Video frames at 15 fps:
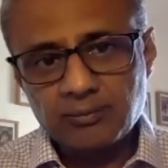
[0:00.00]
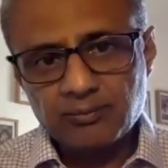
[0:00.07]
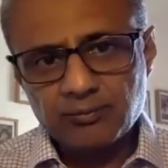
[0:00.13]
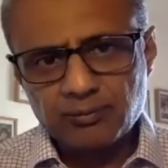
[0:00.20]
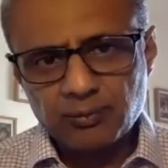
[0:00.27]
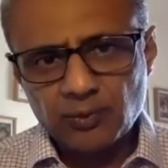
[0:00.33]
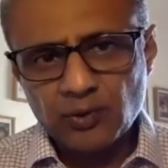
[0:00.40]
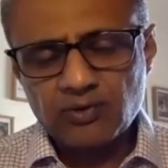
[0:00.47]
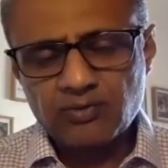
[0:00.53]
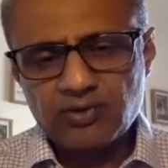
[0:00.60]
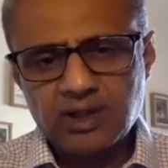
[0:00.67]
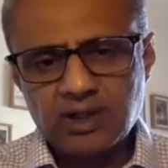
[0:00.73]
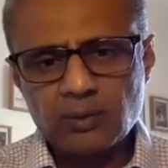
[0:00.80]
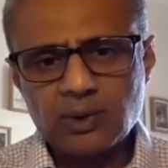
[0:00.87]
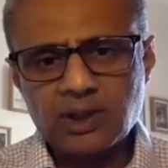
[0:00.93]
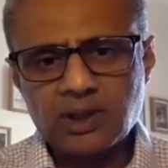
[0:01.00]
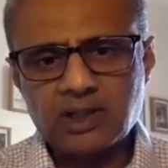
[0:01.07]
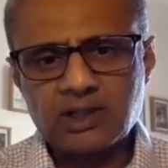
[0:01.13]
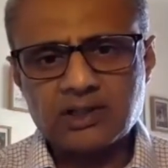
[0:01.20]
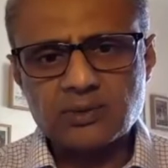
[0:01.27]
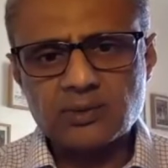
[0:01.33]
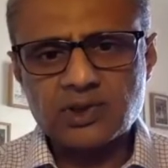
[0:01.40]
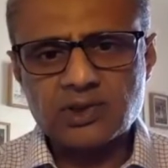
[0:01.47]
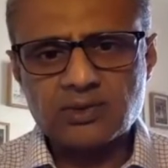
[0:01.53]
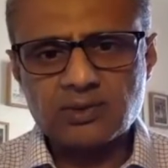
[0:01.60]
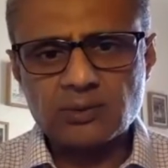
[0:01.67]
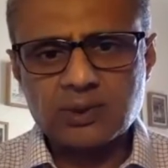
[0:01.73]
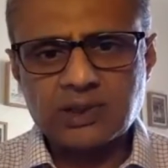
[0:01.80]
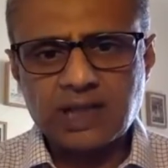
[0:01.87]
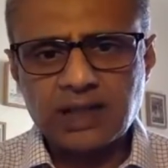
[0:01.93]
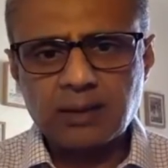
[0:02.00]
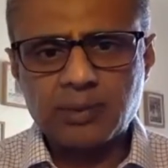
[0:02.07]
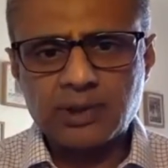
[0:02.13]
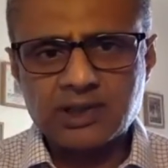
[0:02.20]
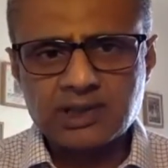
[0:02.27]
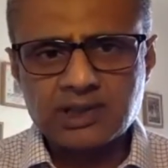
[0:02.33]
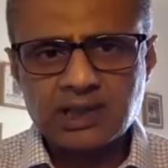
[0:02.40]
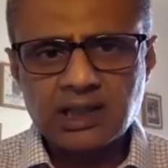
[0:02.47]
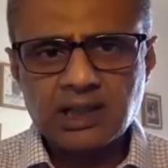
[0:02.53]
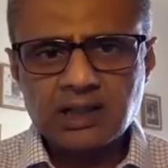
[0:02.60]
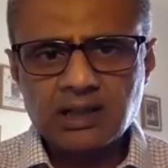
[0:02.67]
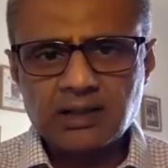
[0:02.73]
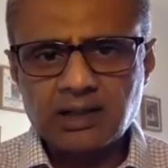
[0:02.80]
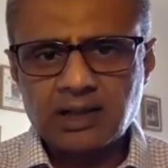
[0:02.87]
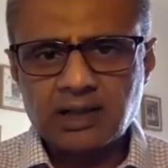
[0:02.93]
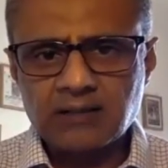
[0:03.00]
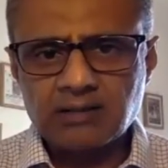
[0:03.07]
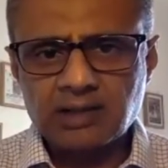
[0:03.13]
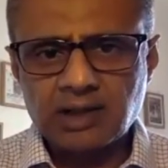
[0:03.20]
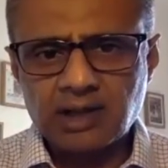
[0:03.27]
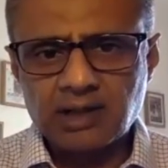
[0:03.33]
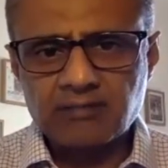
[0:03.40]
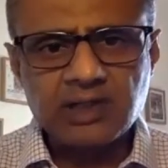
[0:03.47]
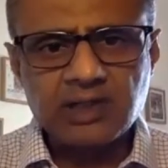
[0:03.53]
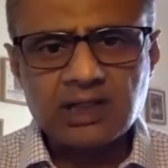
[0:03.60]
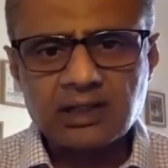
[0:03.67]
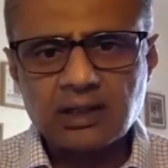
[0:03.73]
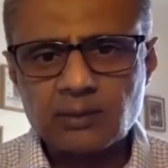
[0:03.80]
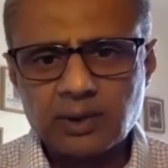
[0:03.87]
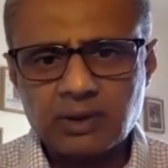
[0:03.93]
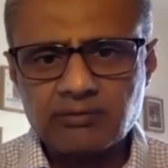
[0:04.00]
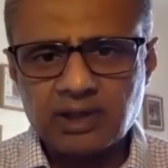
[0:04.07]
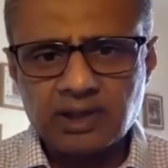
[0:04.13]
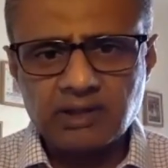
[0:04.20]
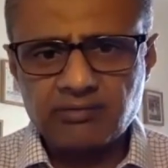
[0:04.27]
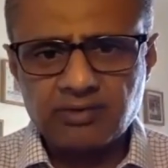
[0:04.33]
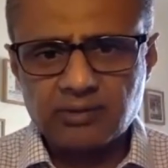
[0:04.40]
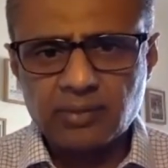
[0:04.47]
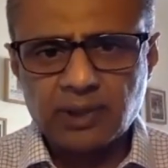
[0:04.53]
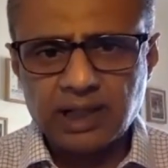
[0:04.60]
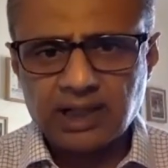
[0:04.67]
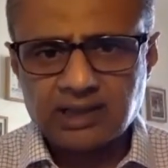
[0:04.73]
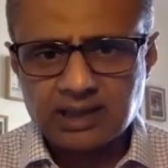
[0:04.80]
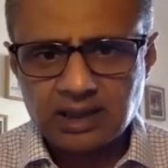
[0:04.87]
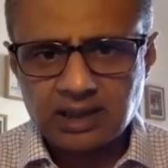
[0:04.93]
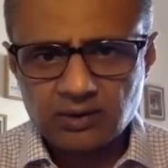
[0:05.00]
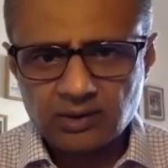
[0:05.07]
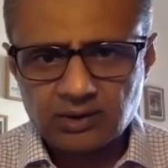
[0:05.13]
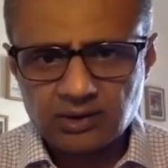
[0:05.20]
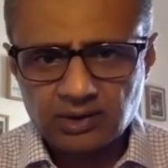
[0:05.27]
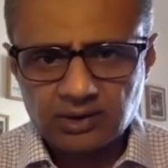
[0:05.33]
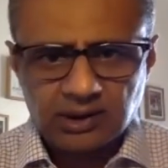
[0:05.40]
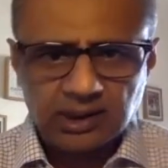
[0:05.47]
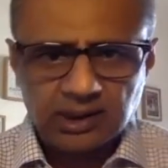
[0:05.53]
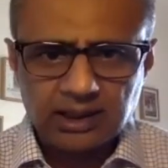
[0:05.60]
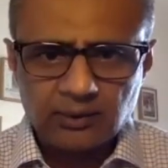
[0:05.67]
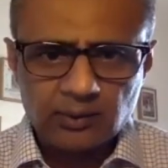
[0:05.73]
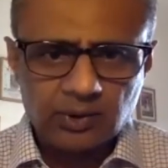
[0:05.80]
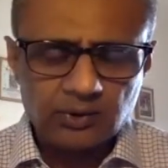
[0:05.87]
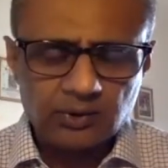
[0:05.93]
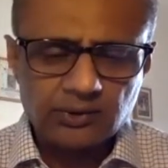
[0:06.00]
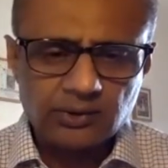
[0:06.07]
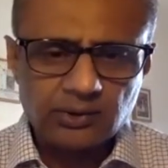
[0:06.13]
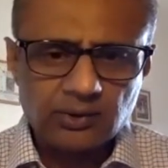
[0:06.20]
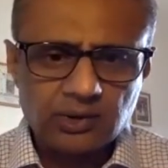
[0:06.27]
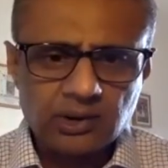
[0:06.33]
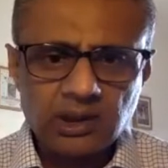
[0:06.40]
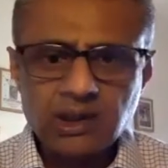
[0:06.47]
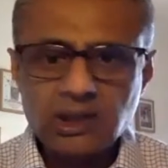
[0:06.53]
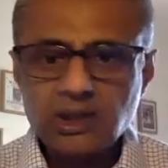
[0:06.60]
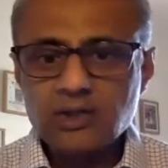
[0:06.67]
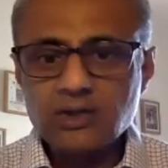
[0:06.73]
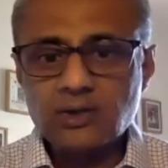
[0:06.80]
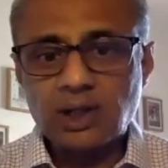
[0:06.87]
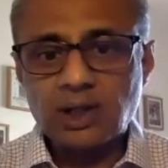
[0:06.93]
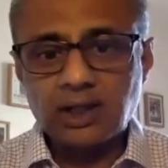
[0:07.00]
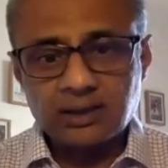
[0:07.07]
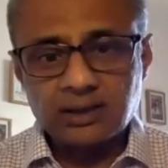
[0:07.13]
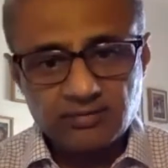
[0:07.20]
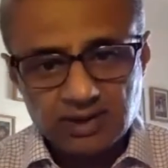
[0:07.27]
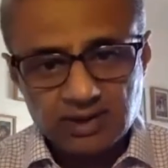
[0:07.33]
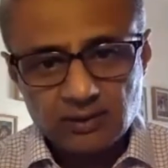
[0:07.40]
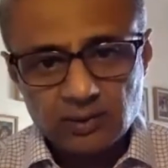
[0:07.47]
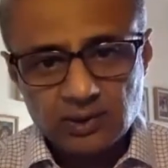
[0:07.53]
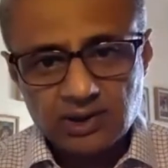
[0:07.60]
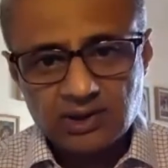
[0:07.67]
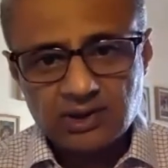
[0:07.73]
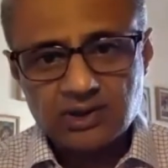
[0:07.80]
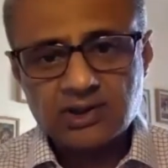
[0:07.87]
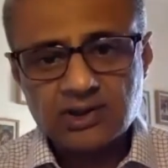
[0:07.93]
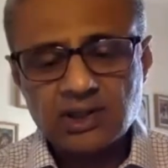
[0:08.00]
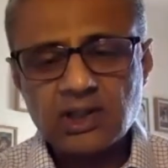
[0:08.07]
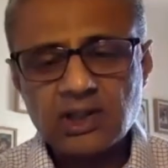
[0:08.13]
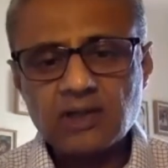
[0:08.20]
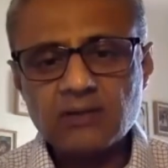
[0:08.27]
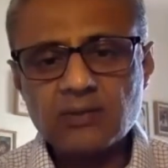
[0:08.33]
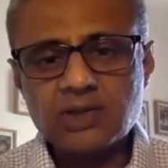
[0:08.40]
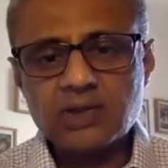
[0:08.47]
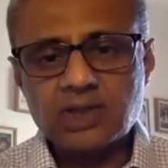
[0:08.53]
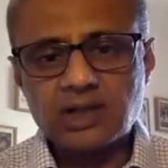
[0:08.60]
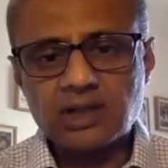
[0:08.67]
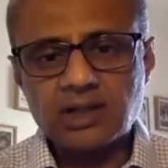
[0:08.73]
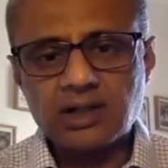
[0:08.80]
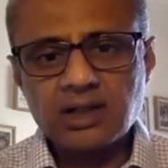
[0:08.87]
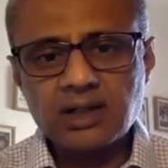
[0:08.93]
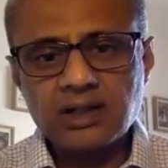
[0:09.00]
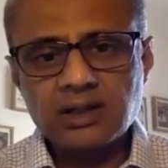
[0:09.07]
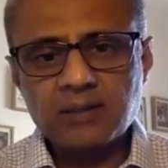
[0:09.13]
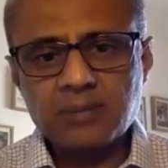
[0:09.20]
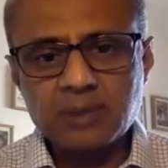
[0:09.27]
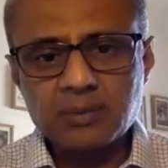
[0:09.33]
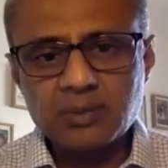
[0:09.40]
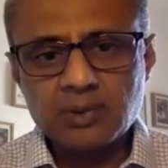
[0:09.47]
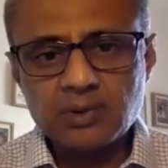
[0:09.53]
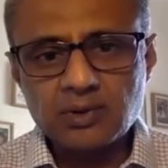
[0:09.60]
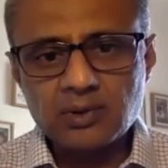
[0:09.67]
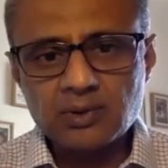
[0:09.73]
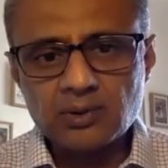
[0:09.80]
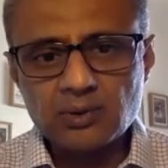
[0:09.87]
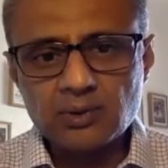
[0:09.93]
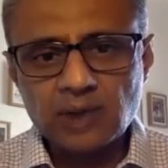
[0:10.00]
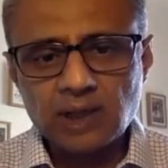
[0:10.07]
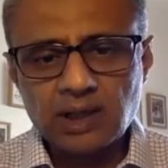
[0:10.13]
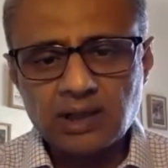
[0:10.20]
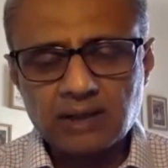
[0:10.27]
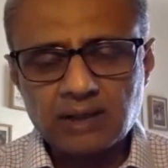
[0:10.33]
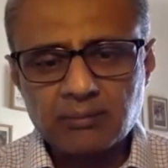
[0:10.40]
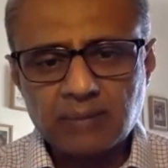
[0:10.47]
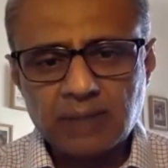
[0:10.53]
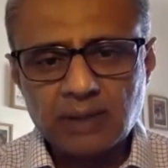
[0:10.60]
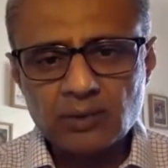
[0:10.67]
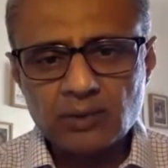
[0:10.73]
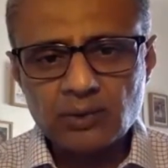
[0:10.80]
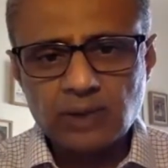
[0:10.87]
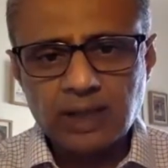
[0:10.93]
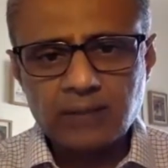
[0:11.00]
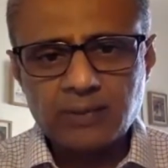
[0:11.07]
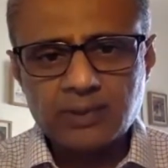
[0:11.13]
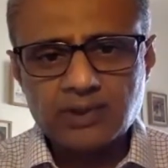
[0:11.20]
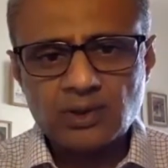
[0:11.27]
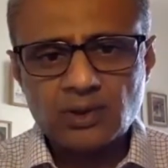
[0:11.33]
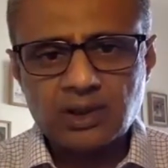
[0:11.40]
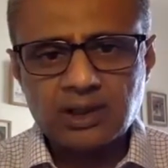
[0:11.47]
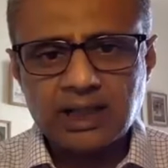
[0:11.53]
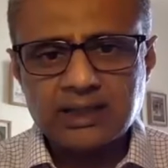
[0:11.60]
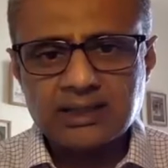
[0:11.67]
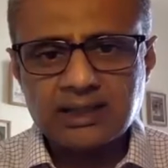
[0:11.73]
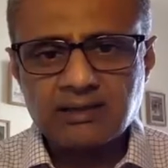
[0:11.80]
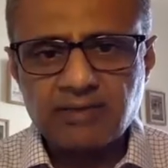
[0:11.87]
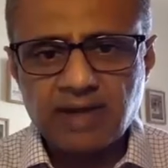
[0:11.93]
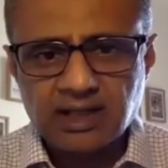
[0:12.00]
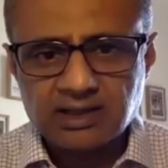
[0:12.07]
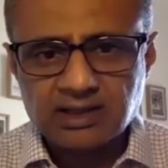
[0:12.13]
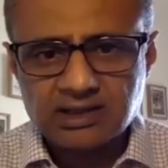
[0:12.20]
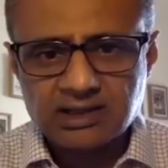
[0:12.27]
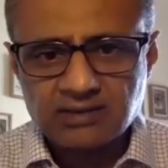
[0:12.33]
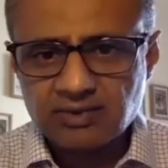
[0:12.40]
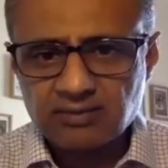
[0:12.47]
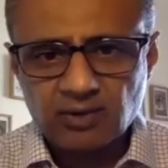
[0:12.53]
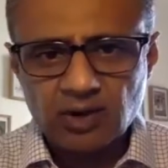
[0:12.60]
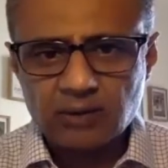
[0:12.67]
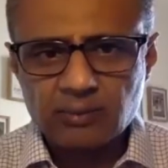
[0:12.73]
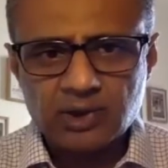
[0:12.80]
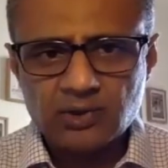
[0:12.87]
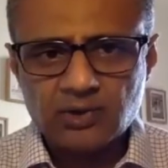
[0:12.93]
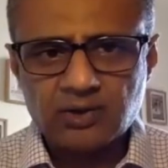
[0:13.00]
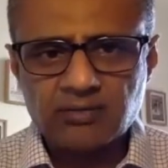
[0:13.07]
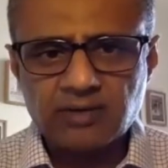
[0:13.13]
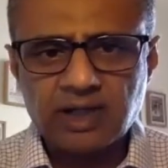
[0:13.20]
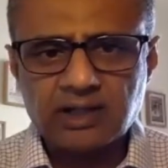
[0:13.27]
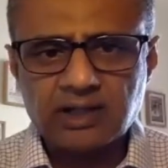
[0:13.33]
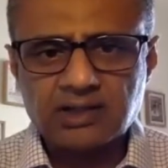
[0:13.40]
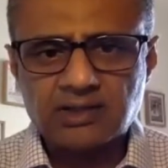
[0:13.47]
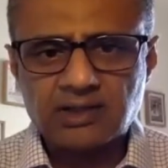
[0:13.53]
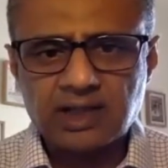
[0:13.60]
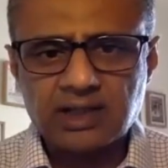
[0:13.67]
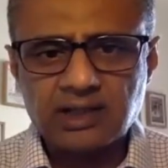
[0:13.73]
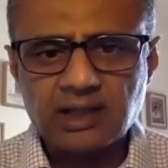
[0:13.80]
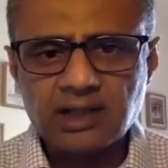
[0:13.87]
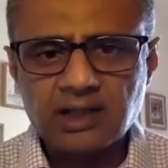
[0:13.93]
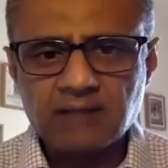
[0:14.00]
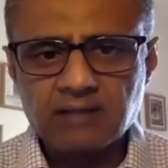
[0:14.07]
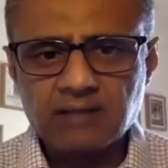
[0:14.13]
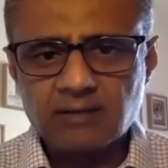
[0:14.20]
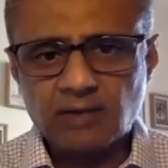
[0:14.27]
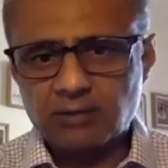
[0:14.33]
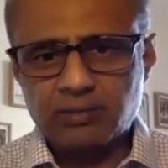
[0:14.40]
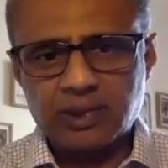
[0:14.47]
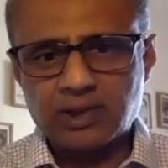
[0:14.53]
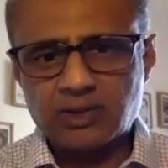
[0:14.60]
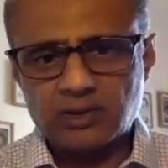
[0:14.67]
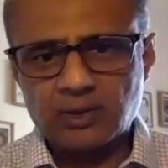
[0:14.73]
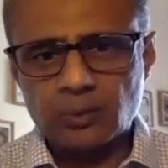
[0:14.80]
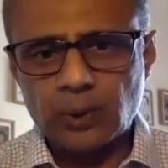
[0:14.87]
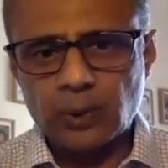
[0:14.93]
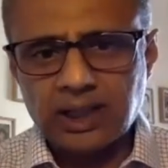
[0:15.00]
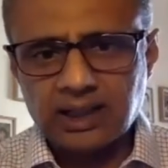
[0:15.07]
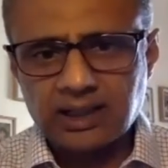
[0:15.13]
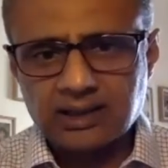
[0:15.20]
more field workers which help us recover our vehicle if it breaks down on the highway or the road, to other field workers which are the people who help us organize events. We've all been to events, right? We've all been to the weddings